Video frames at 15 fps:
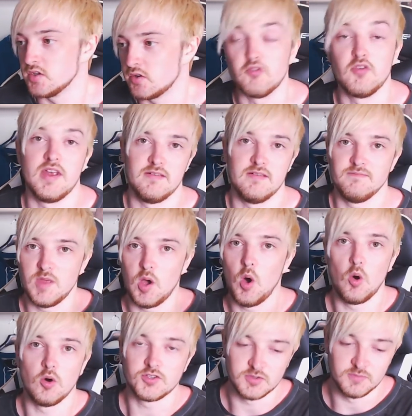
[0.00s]
great.
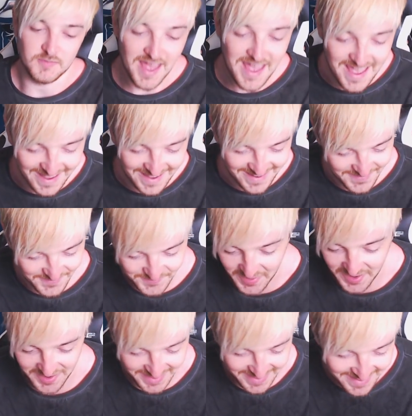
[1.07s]
Awesome.
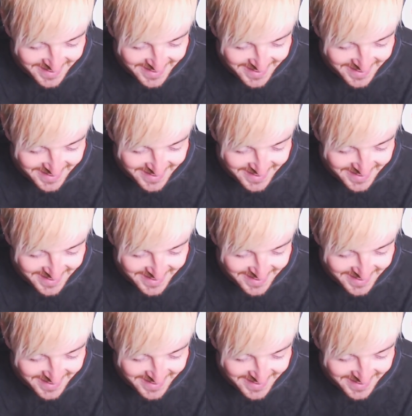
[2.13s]
Fuck.